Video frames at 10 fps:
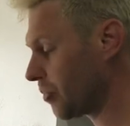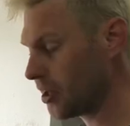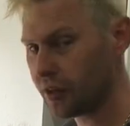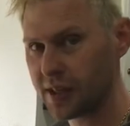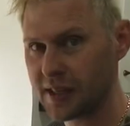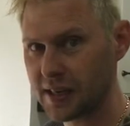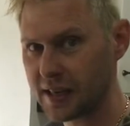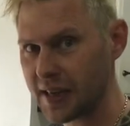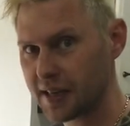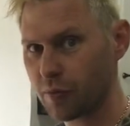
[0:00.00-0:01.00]
be looking at
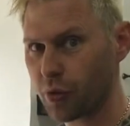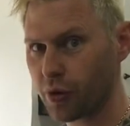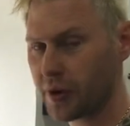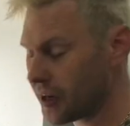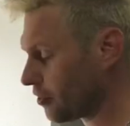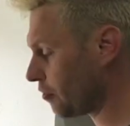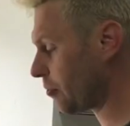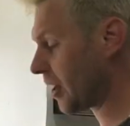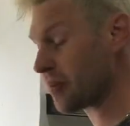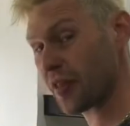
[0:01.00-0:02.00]
getting a brew here of
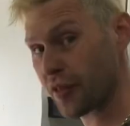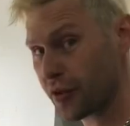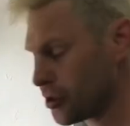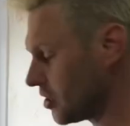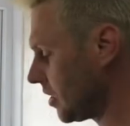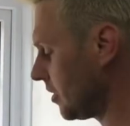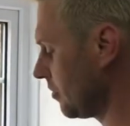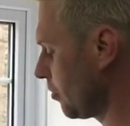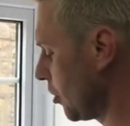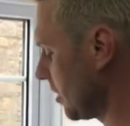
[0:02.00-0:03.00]
about
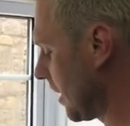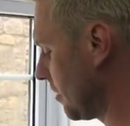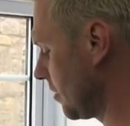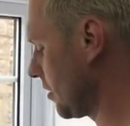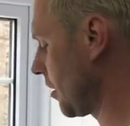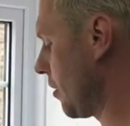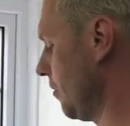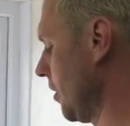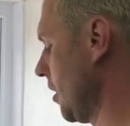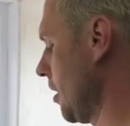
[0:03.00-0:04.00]
13%. So
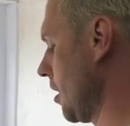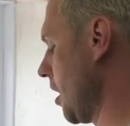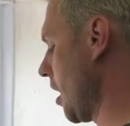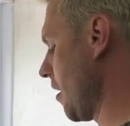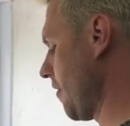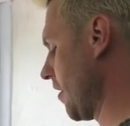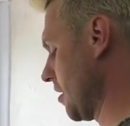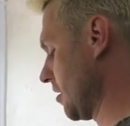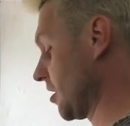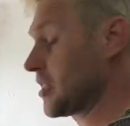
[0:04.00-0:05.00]
I've
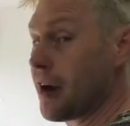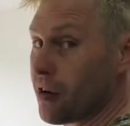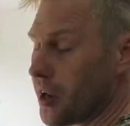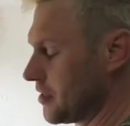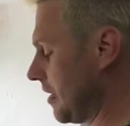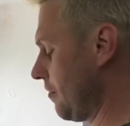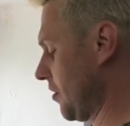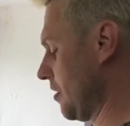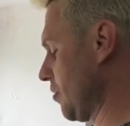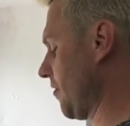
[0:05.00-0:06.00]
sterilized
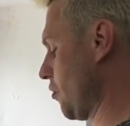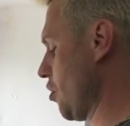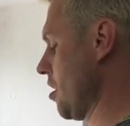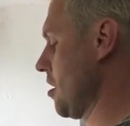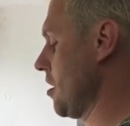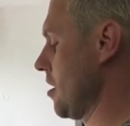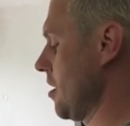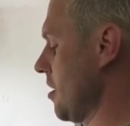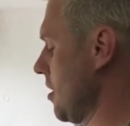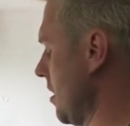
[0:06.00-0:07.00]
everything before
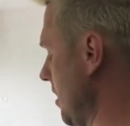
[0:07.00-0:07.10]
I